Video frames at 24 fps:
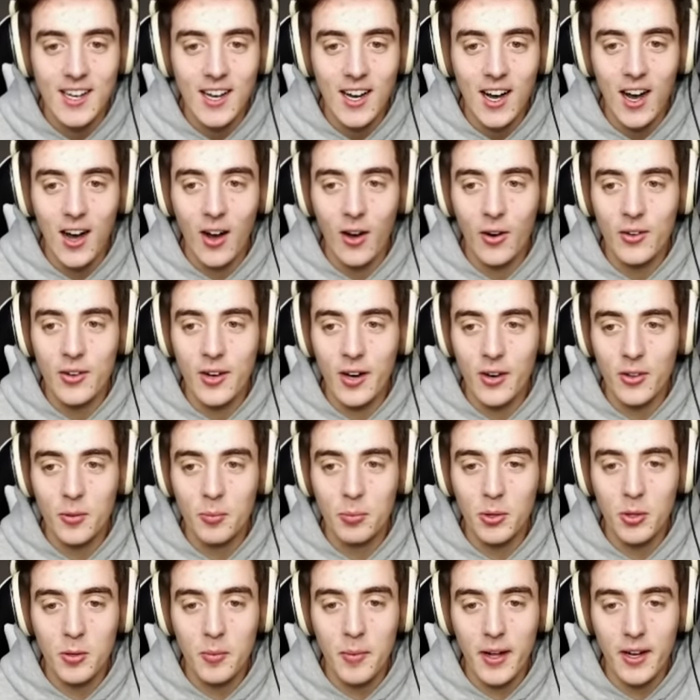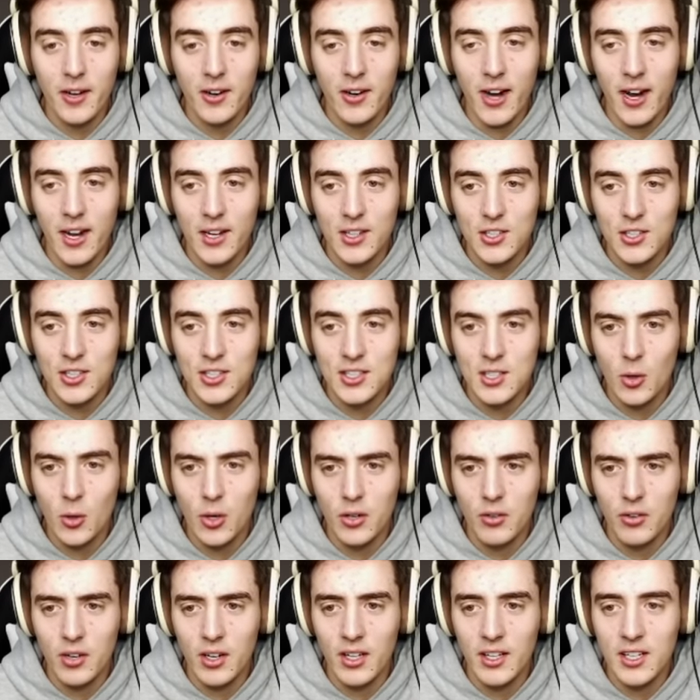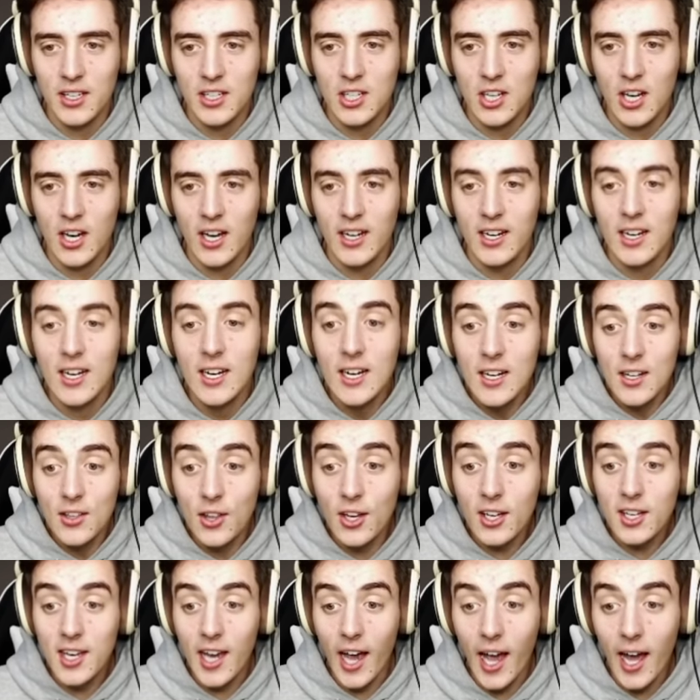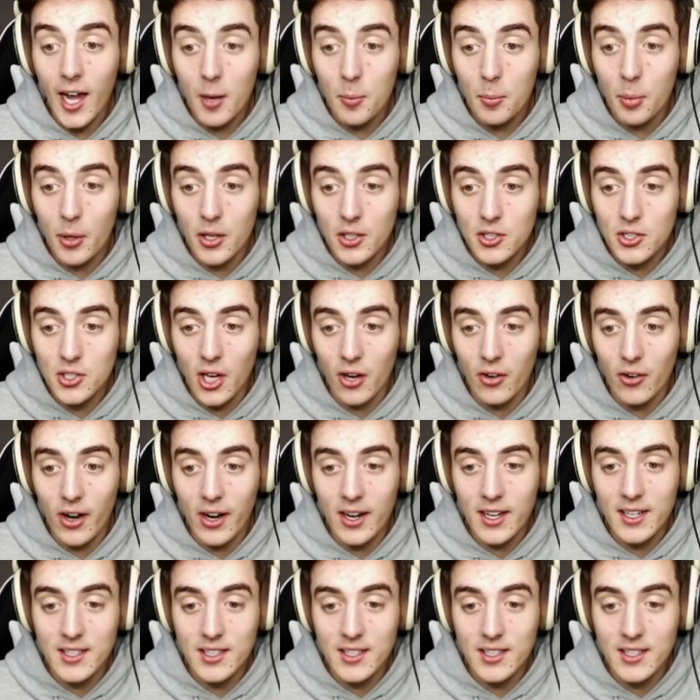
Oh no, the blue men are actually doing really good. The catapult's already